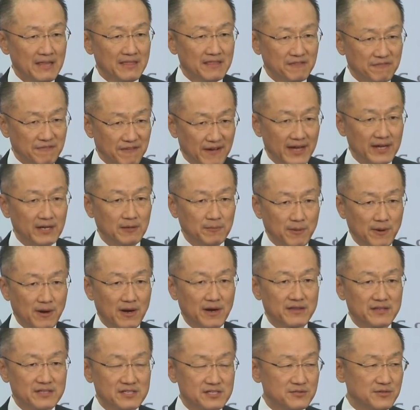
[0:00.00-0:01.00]
The final
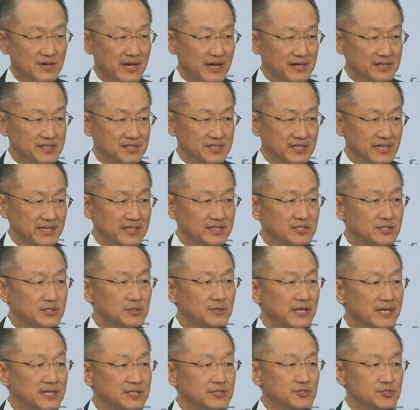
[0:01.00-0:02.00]
part of this strategy is
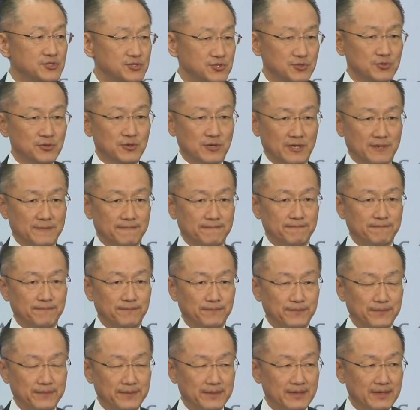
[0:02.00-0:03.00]
to ensure.
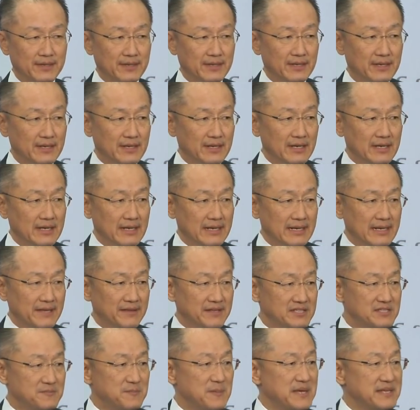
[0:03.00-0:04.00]
Now,
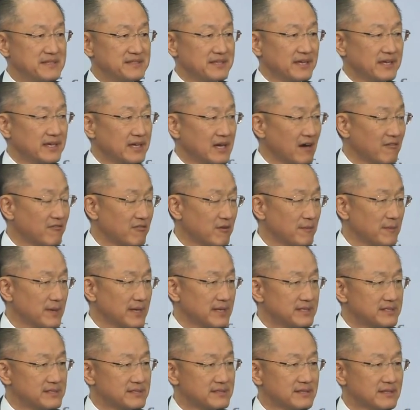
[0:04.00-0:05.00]
this means that
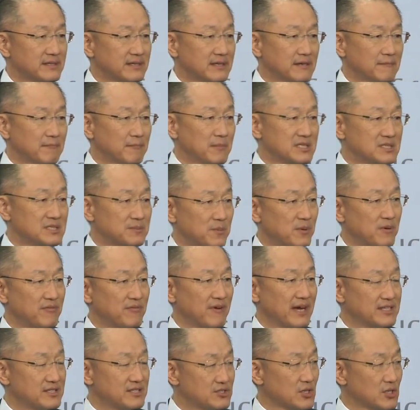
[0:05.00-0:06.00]
governments must
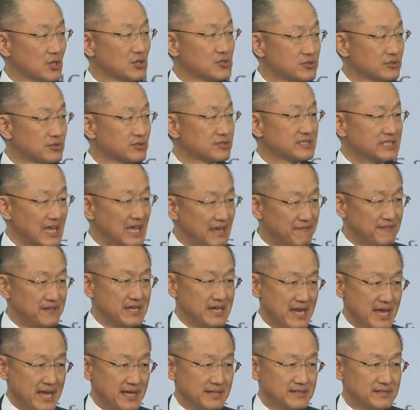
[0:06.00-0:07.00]
provide social
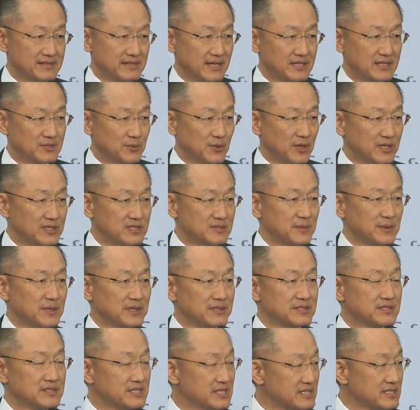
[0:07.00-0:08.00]
safety nets, as well as
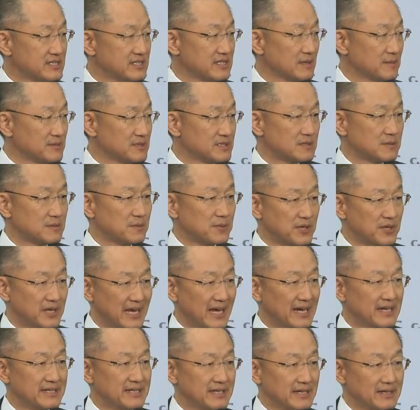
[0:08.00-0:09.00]
build systems to
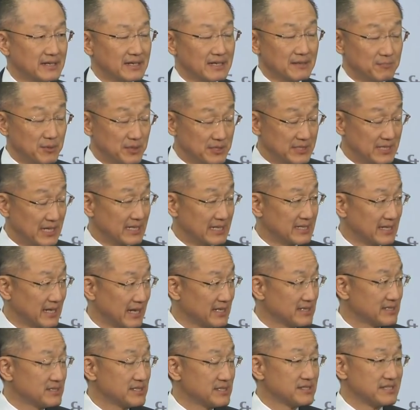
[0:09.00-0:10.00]
protect, protect
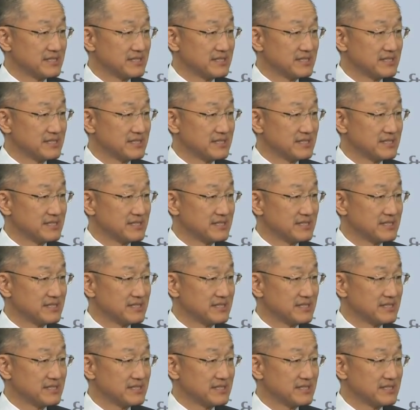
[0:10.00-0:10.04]
against